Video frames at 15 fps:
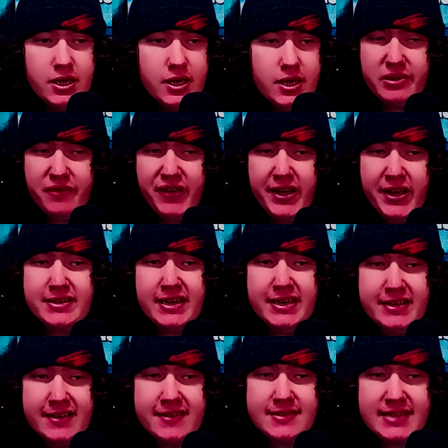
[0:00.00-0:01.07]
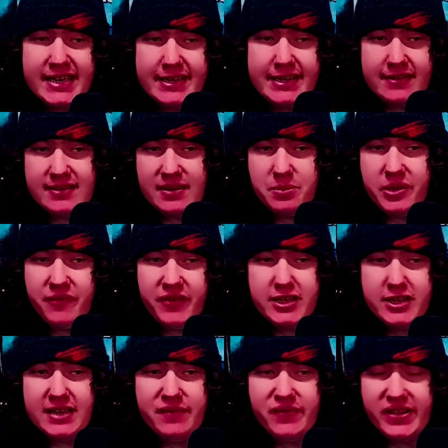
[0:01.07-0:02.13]
And some of the things I disliked and
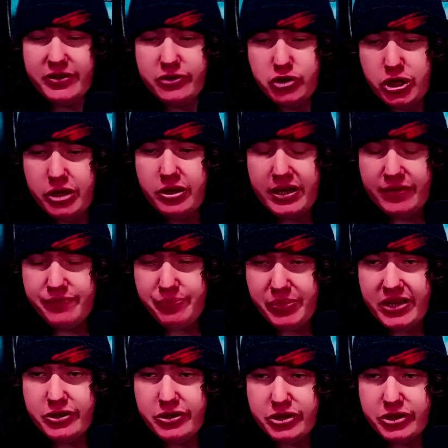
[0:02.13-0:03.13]
some of the things I think should